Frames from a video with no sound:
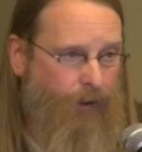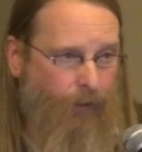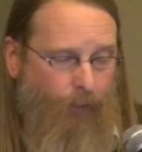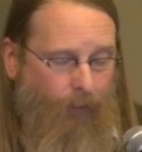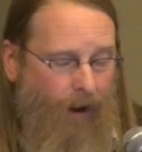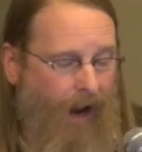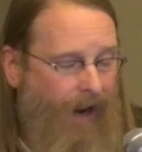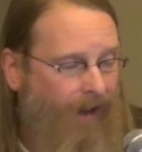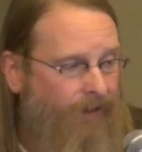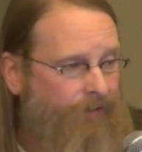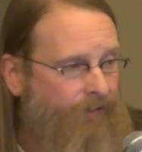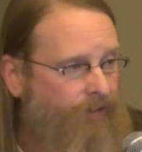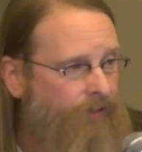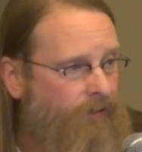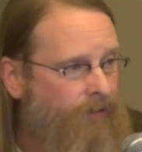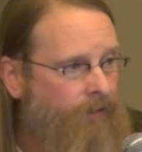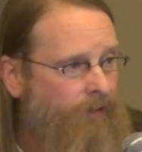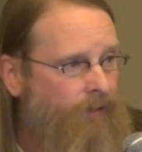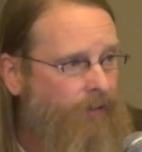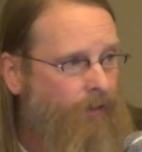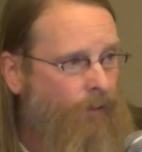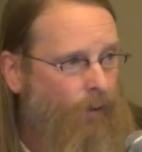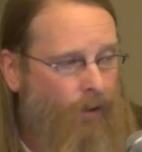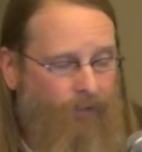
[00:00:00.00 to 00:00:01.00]
correct
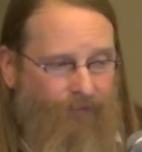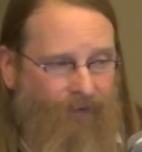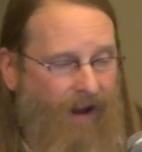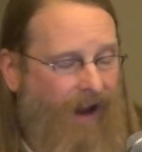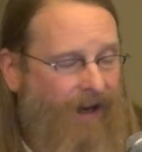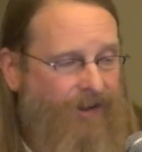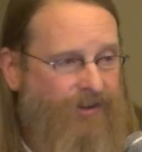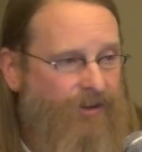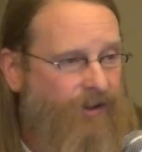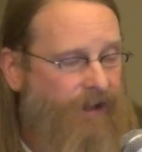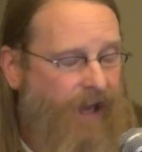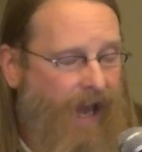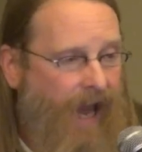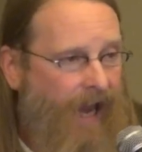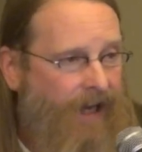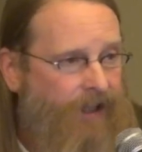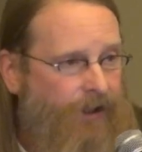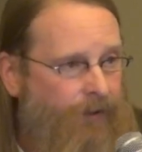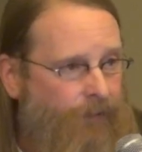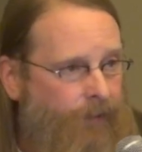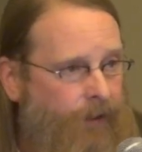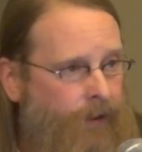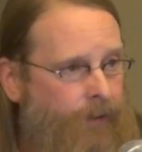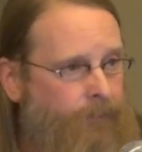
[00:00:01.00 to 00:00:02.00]
or factually
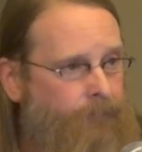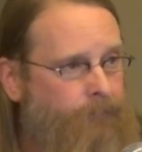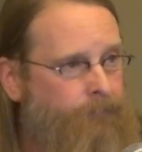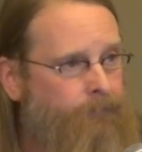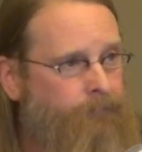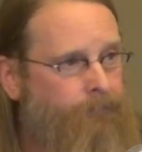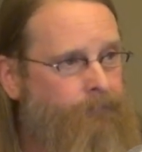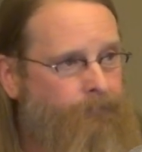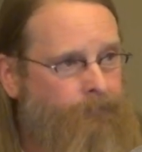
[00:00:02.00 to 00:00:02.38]
accurate.